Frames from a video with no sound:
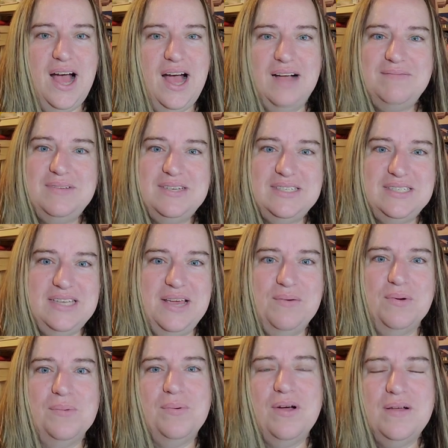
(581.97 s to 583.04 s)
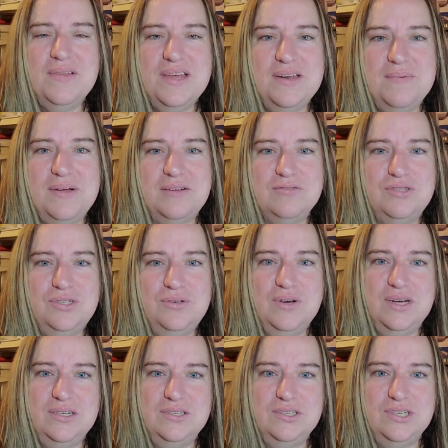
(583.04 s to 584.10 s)
I'm going to say we're probably at about
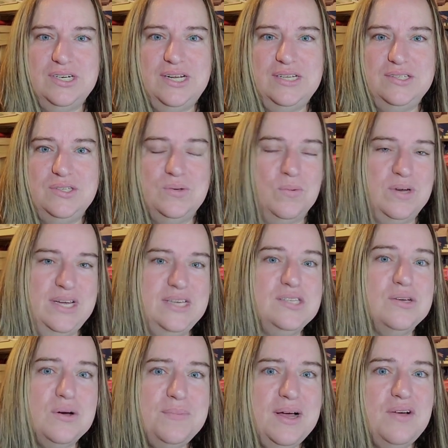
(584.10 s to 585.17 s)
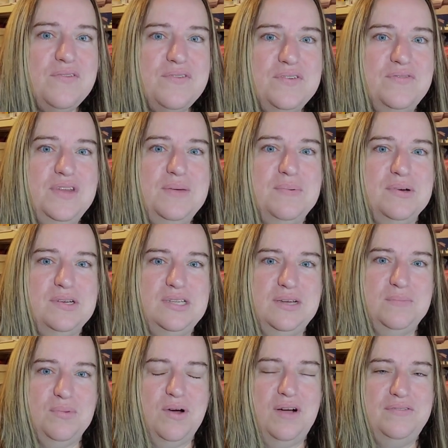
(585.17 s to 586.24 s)
220. So about
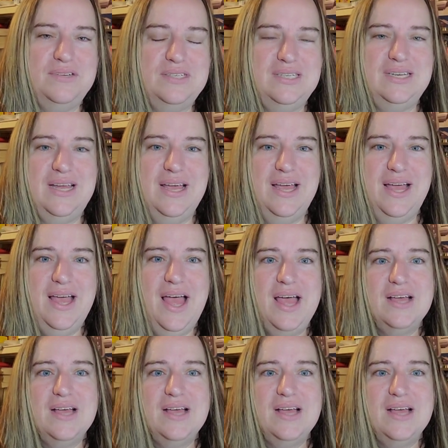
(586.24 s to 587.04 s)
50% profit today.